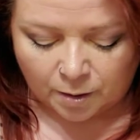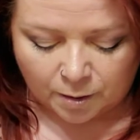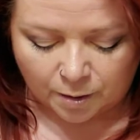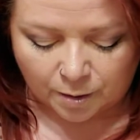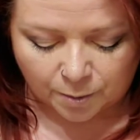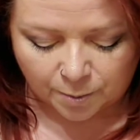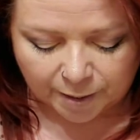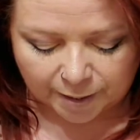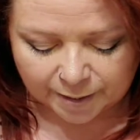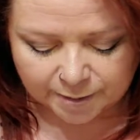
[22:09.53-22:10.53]
All
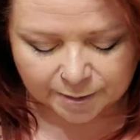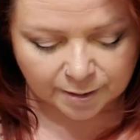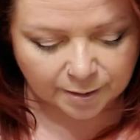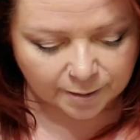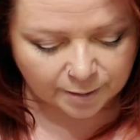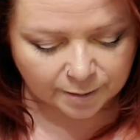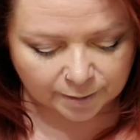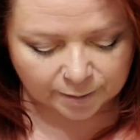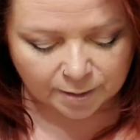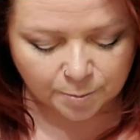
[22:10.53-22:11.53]
right.
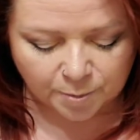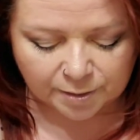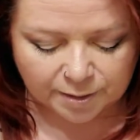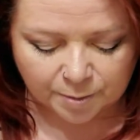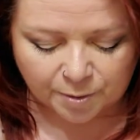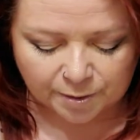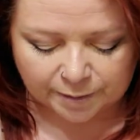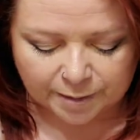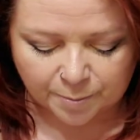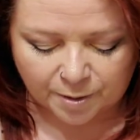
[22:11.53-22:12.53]

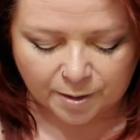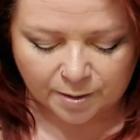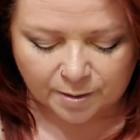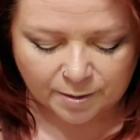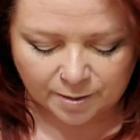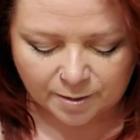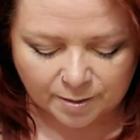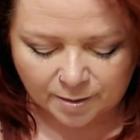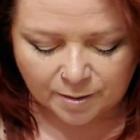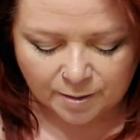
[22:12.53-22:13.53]
Libra.
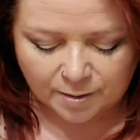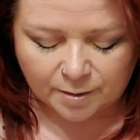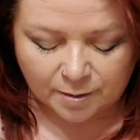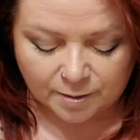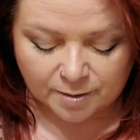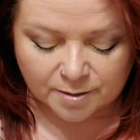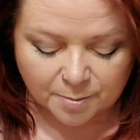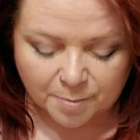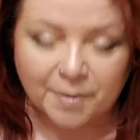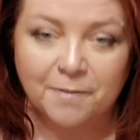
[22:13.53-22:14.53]

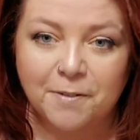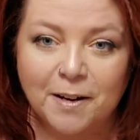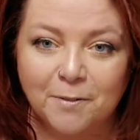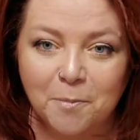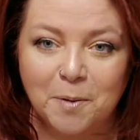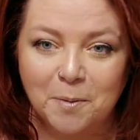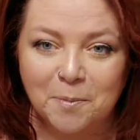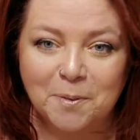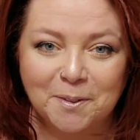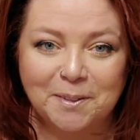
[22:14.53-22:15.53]
Some of my favorite
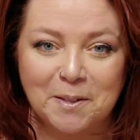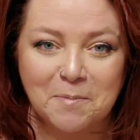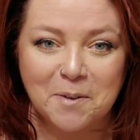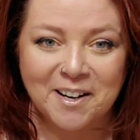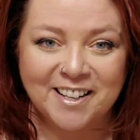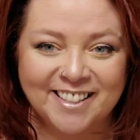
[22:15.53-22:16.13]
people are Libra.